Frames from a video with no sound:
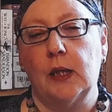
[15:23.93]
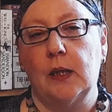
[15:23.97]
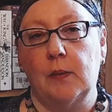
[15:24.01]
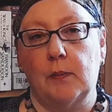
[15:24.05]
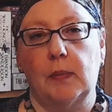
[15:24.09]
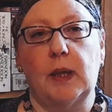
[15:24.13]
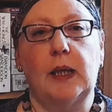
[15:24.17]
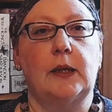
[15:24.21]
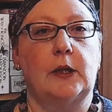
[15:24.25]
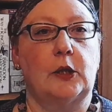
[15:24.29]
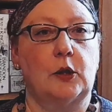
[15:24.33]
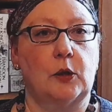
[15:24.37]

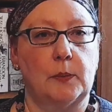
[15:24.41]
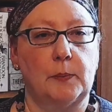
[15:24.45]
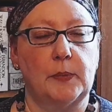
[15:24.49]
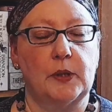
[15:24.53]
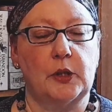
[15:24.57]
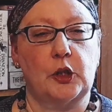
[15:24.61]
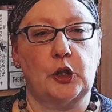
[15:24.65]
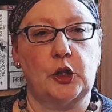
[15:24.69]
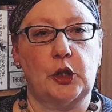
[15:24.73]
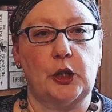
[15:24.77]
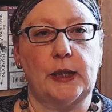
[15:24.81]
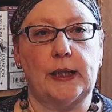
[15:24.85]
well, you're a
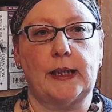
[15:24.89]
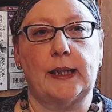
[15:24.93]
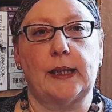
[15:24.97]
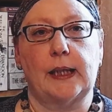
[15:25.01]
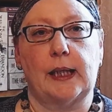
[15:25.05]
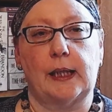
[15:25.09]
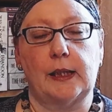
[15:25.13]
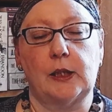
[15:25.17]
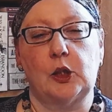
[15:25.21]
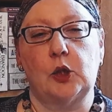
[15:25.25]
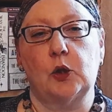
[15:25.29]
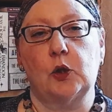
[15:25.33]
machine
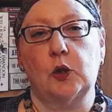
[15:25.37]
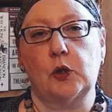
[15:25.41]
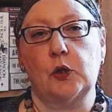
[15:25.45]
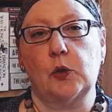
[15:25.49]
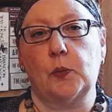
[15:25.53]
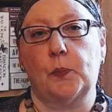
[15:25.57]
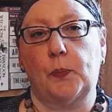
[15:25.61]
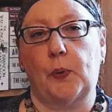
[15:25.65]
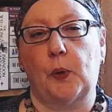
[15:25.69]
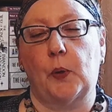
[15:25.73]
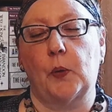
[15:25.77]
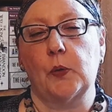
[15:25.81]
and you're
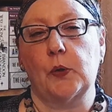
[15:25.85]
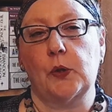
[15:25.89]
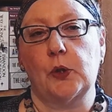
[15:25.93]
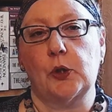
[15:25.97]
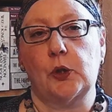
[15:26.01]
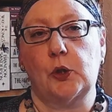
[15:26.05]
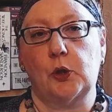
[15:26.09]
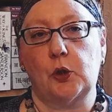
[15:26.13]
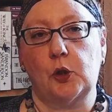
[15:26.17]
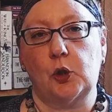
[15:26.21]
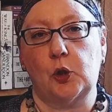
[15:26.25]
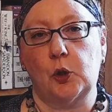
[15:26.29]

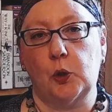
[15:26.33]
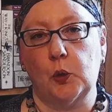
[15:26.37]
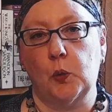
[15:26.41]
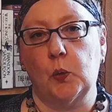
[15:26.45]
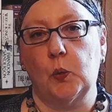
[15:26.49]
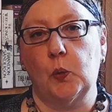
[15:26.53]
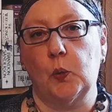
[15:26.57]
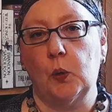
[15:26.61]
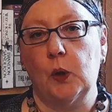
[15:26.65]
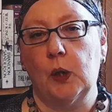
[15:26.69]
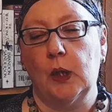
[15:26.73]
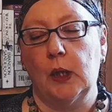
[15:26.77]
supposed
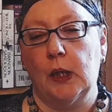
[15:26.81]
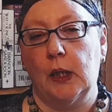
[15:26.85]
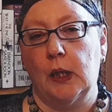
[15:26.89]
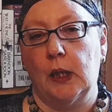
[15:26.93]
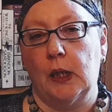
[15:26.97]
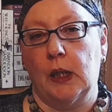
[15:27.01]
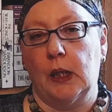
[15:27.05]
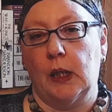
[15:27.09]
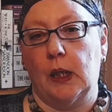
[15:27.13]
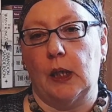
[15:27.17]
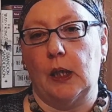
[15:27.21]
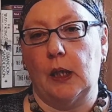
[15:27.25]
to
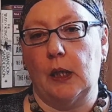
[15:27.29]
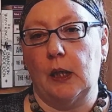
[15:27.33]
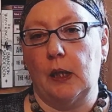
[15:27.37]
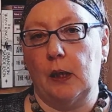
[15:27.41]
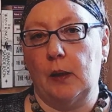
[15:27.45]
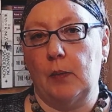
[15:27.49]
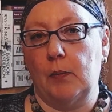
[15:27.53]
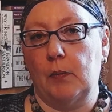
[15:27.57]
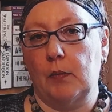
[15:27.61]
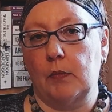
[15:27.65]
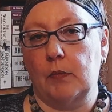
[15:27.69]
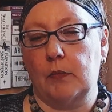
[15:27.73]

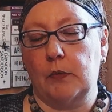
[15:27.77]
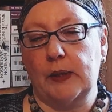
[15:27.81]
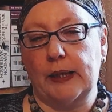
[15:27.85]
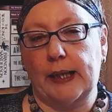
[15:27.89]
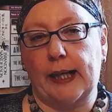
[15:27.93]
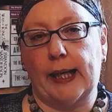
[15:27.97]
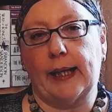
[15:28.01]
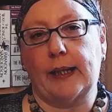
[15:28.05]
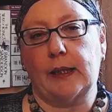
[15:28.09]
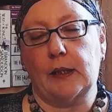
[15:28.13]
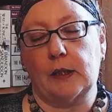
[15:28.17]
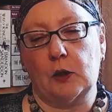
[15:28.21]

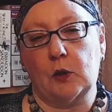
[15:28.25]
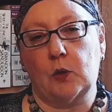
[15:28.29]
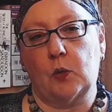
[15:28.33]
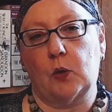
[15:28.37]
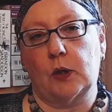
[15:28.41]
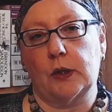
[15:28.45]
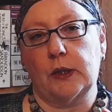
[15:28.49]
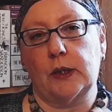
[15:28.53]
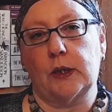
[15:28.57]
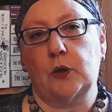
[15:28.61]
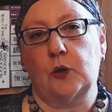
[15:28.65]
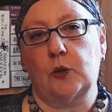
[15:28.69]
react
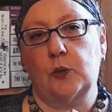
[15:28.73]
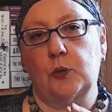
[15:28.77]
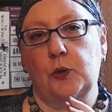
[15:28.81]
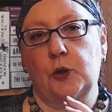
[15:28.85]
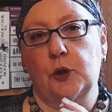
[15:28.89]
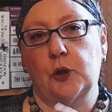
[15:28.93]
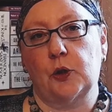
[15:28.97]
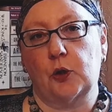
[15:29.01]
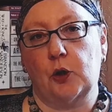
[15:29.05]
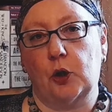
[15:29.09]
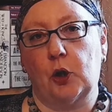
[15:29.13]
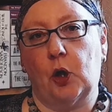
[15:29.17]
according to
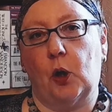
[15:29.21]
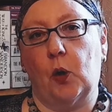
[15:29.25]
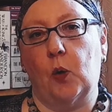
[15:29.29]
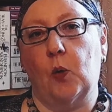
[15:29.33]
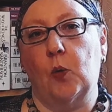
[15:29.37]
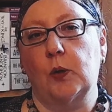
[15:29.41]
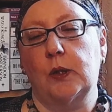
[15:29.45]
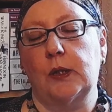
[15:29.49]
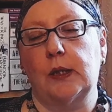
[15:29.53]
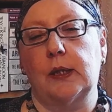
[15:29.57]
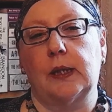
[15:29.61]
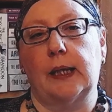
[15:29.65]
your
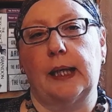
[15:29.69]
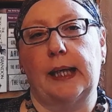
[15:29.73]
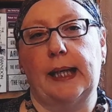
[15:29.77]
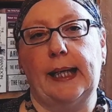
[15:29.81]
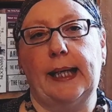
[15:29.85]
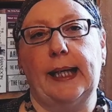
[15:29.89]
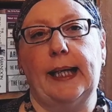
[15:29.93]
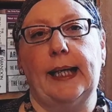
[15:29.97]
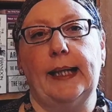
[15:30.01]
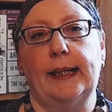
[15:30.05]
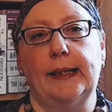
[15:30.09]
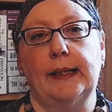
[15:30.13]
code,
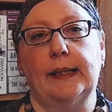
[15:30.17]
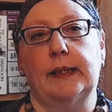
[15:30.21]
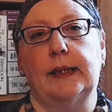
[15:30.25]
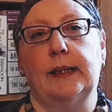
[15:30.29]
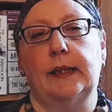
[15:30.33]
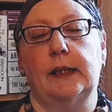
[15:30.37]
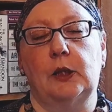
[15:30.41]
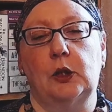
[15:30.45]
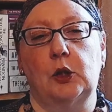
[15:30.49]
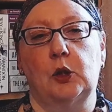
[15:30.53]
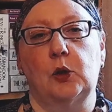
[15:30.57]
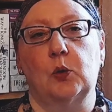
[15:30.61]
and
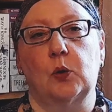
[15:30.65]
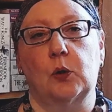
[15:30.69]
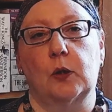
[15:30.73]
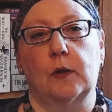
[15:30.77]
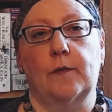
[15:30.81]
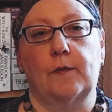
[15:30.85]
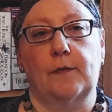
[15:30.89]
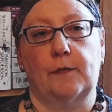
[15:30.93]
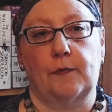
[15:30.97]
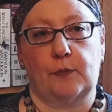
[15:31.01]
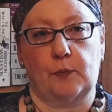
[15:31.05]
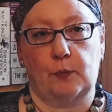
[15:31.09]
your
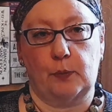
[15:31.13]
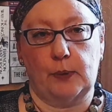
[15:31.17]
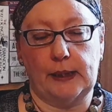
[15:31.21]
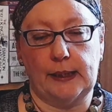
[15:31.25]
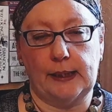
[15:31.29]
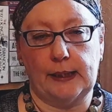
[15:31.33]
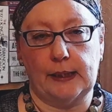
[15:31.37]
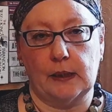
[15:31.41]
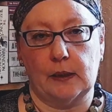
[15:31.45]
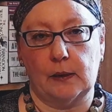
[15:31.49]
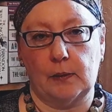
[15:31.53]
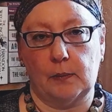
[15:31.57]

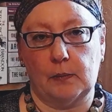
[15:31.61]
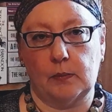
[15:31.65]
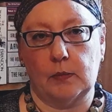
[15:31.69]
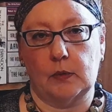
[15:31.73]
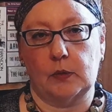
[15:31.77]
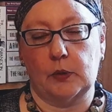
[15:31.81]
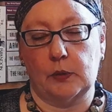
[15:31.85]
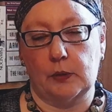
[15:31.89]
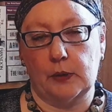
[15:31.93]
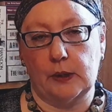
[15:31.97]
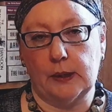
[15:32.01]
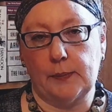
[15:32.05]
freedom or
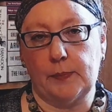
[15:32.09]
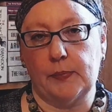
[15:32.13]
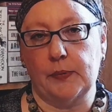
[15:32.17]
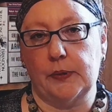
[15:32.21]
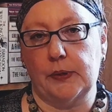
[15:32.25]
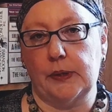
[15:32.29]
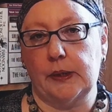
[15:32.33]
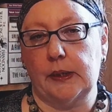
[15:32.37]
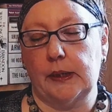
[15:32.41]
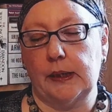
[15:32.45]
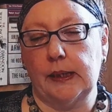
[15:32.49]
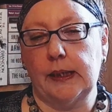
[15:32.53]
your
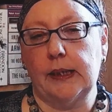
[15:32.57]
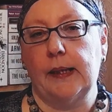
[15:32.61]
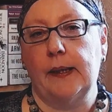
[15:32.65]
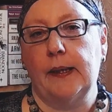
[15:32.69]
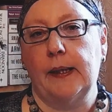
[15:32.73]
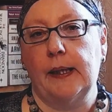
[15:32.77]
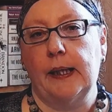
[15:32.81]
liberty